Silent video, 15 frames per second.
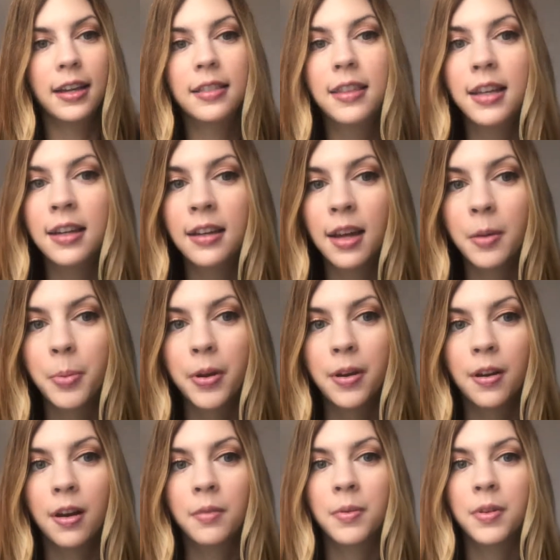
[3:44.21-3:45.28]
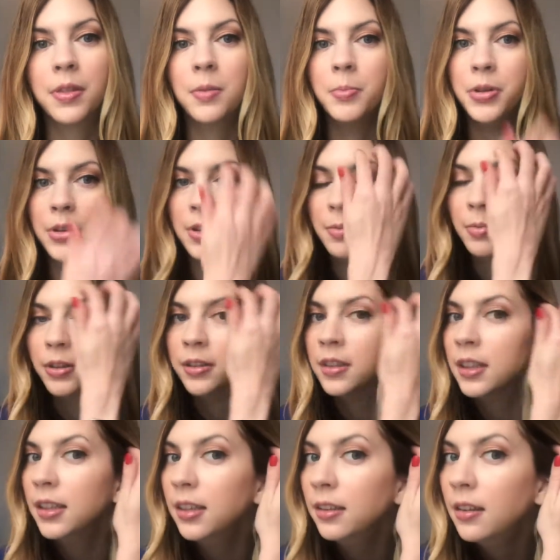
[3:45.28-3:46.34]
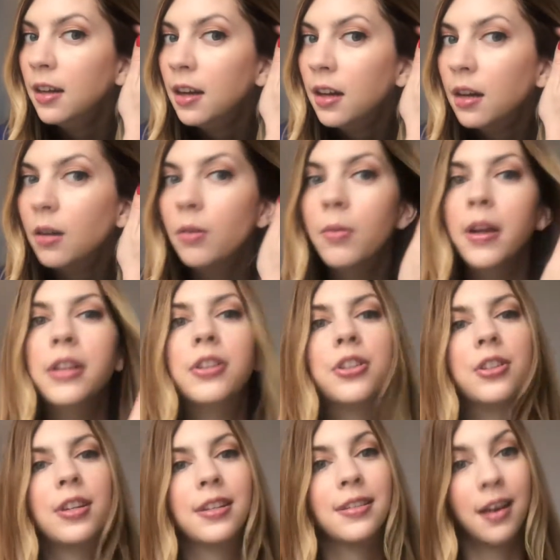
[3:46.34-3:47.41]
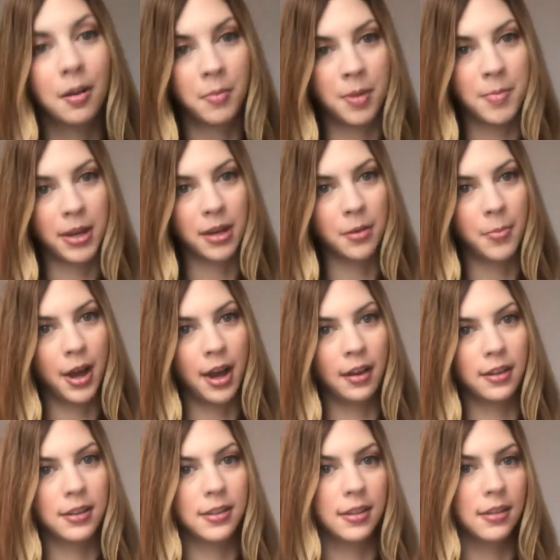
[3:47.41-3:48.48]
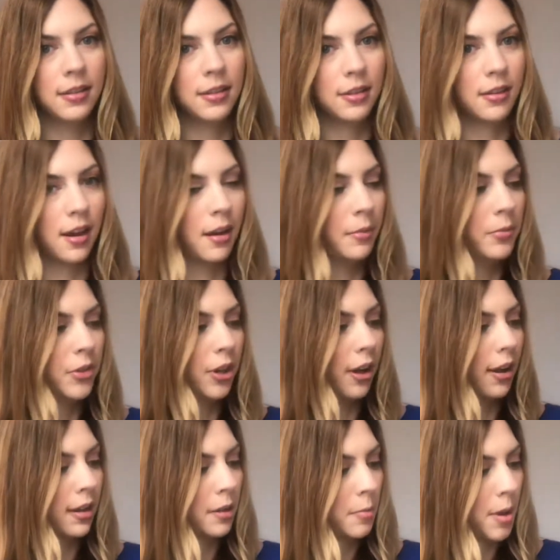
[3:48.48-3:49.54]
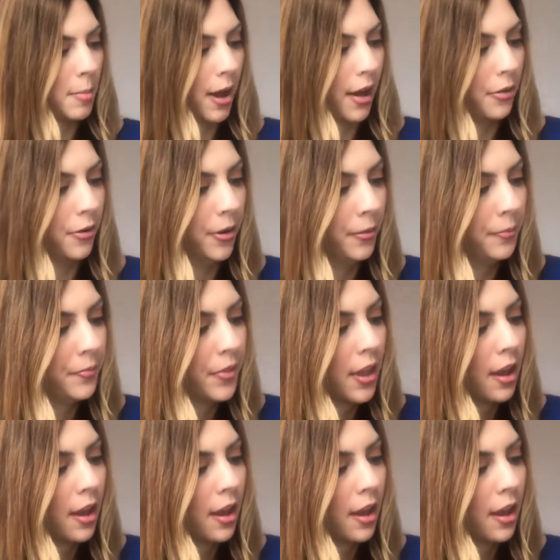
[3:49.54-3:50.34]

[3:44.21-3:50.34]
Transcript: I think I put it on with a beauty blender, which is not in my makeup bag because it's drying in my bathroom.